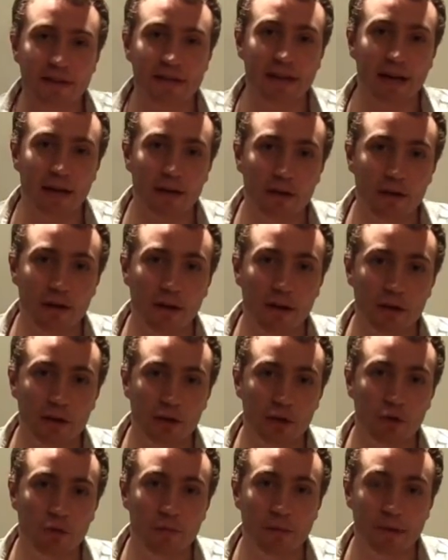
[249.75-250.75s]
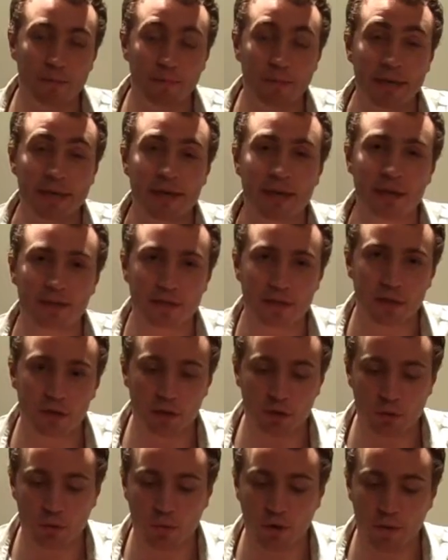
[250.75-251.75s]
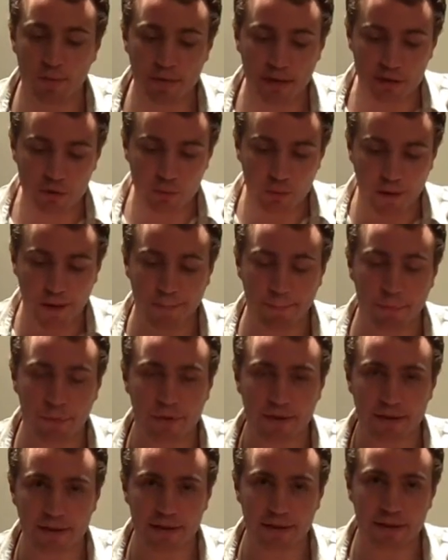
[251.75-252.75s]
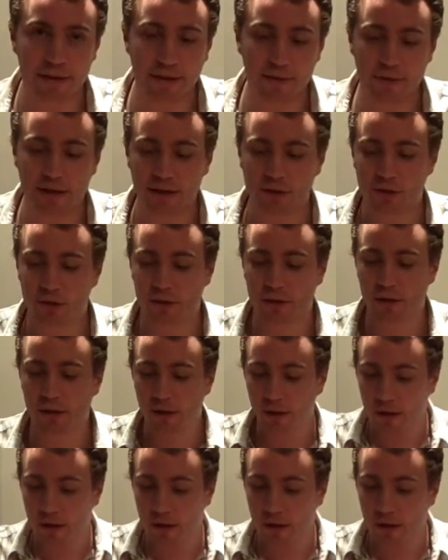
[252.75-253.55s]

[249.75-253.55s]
the alcohol a little bit because it's too warm. That's why I pointed it out, actually.